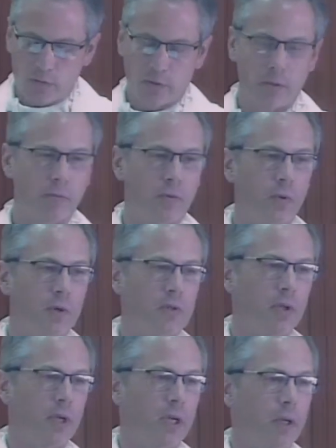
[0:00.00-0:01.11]
from the Forest
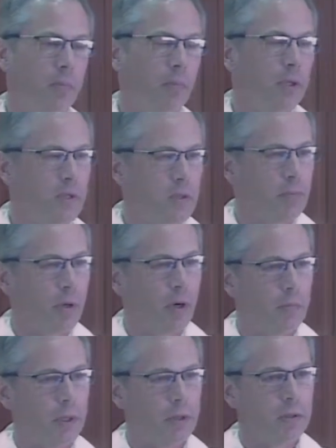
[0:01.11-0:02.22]
Lake Police
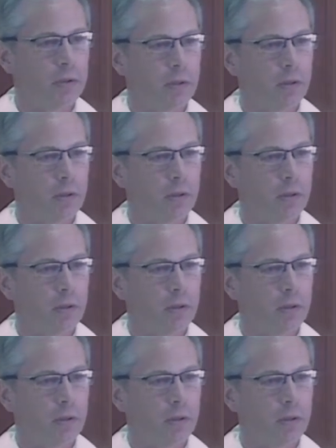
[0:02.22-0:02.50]
Department.